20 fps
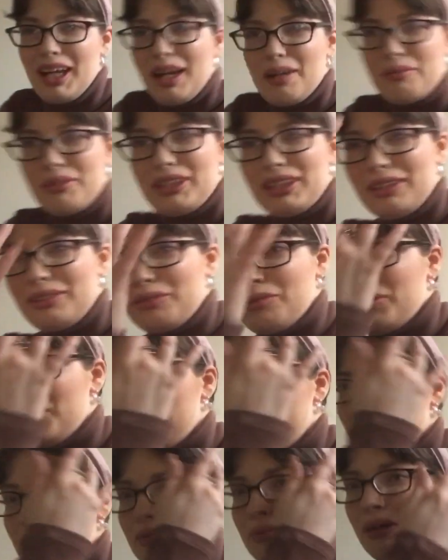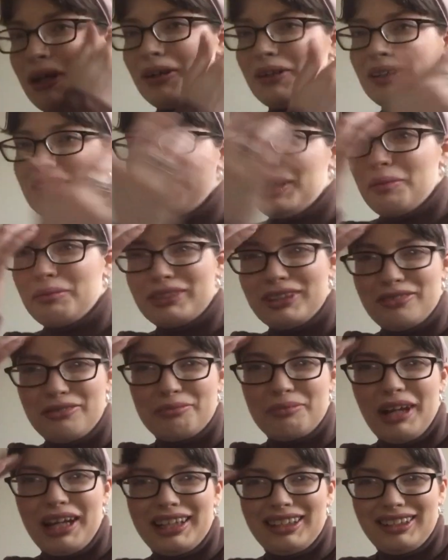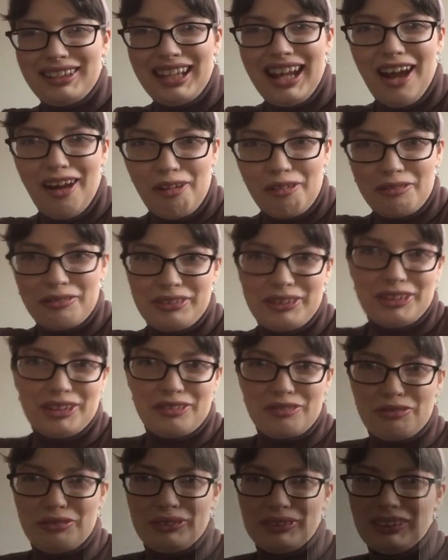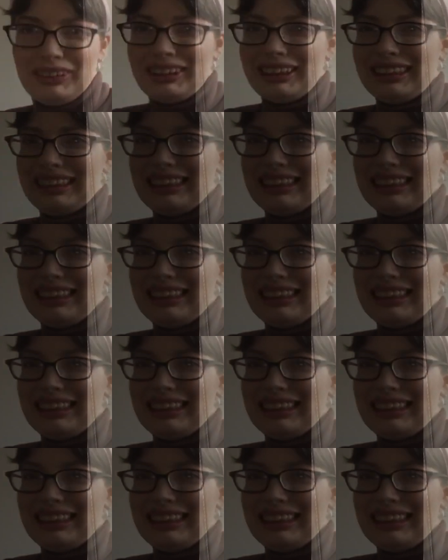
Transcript: I'm gonna show you better clips of my outfit in full